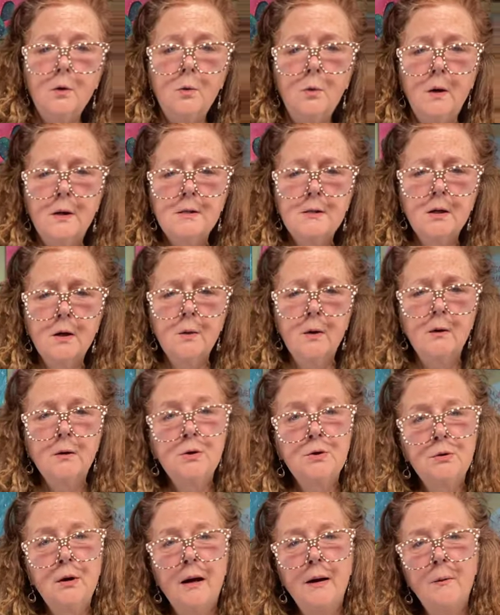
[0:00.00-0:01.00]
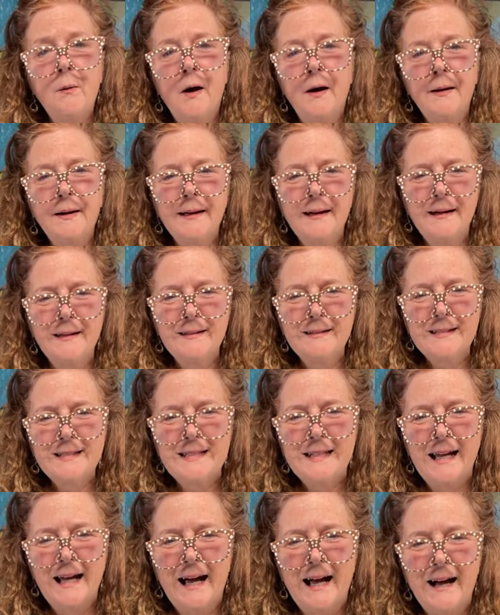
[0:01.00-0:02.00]
Who wants to go out and try
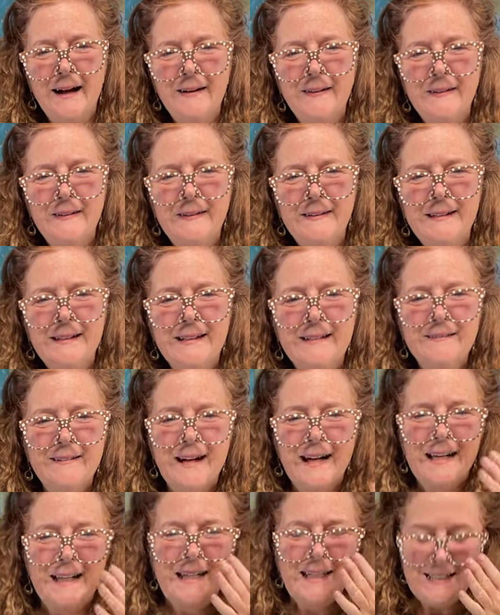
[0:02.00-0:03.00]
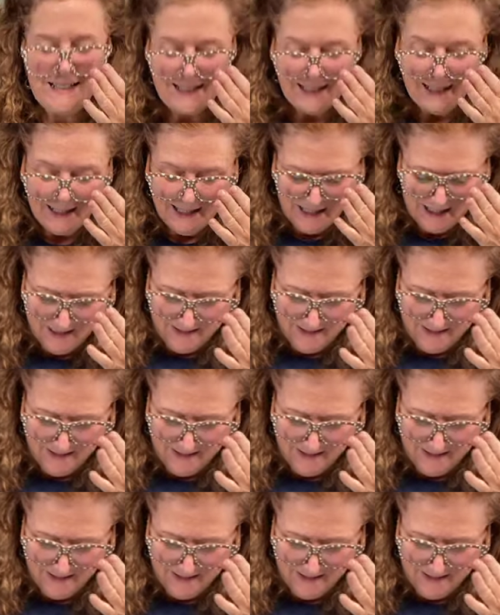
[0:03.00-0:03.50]
watercolors now, right?